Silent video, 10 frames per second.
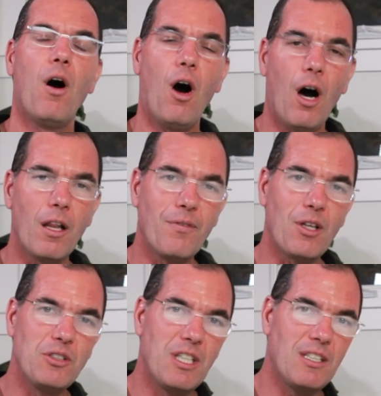All of
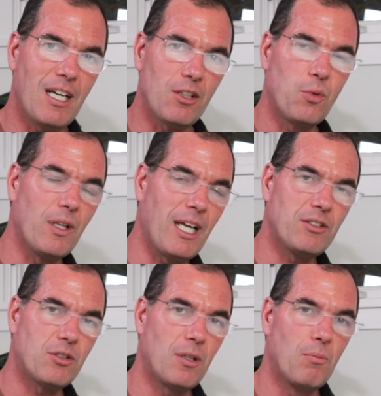those details we'll
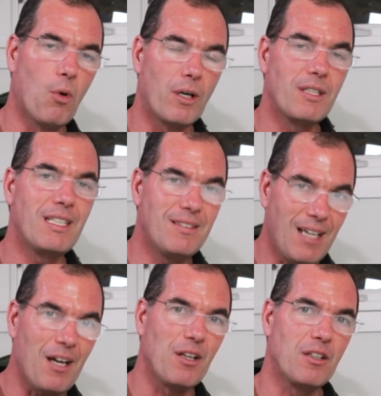answer in more
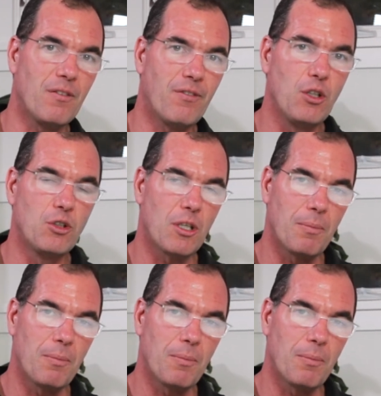detail in the future.